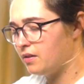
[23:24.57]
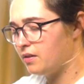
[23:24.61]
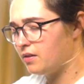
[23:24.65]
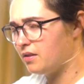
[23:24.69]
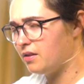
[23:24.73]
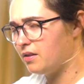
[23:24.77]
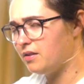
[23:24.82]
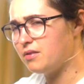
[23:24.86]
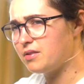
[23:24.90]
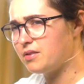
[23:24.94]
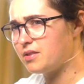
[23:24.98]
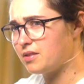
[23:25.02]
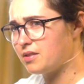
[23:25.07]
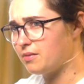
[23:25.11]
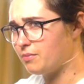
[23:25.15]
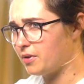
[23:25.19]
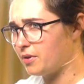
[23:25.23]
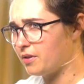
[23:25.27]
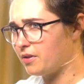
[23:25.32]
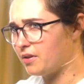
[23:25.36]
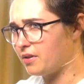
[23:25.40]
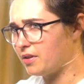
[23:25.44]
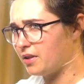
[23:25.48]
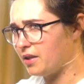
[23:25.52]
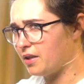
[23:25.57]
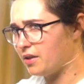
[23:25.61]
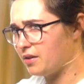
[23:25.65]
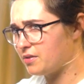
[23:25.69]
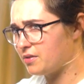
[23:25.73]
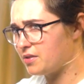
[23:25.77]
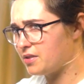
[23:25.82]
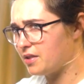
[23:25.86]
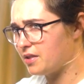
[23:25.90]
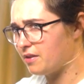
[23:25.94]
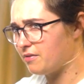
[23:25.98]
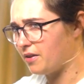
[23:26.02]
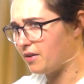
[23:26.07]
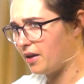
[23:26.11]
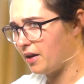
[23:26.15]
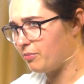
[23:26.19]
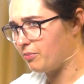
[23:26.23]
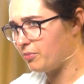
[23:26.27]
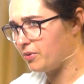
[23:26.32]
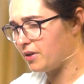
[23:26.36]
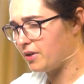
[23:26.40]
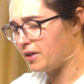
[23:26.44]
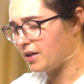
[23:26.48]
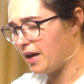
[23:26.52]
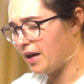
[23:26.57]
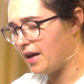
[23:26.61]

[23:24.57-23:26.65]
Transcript: There was some other Leo stuff happening.